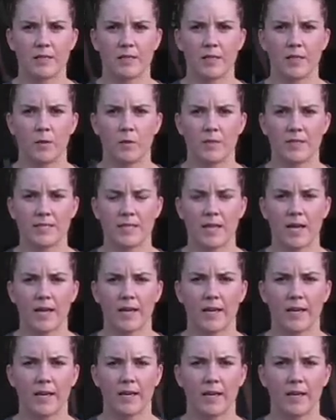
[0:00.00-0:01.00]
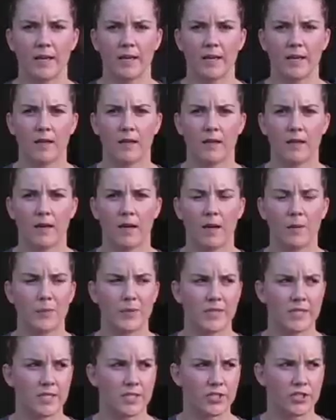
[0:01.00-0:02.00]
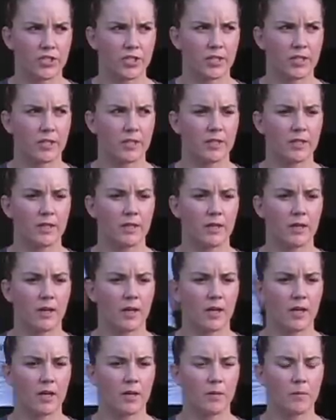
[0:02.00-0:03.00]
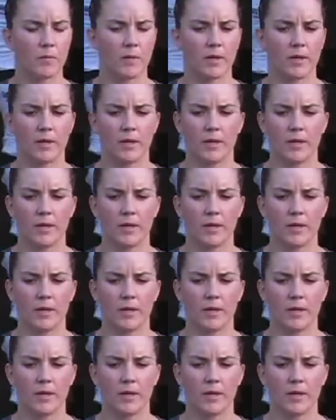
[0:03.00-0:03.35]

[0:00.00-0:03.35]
it was lacking competition, um,